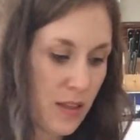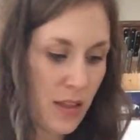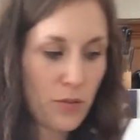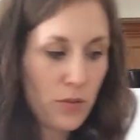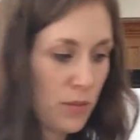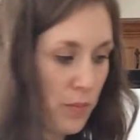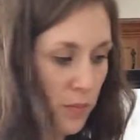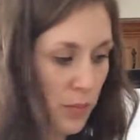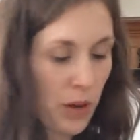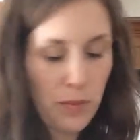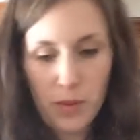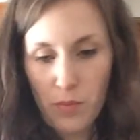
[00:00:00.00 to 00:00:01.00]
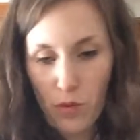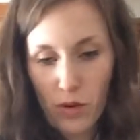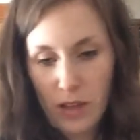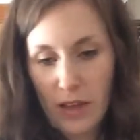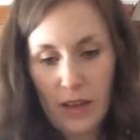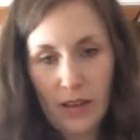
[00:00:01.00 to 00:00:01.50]
That was probably
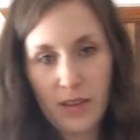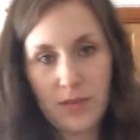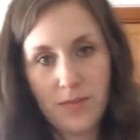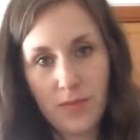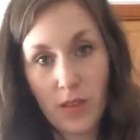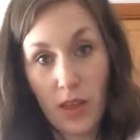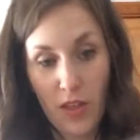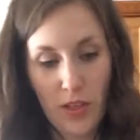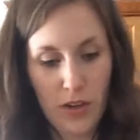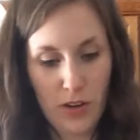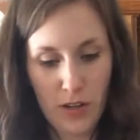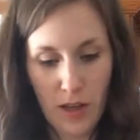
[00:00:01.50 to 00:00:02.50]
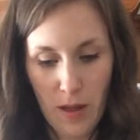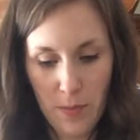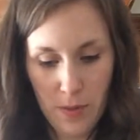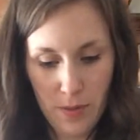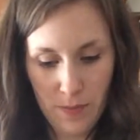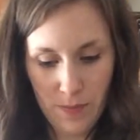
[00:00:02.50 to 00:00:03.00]
more like a 1/3 cup.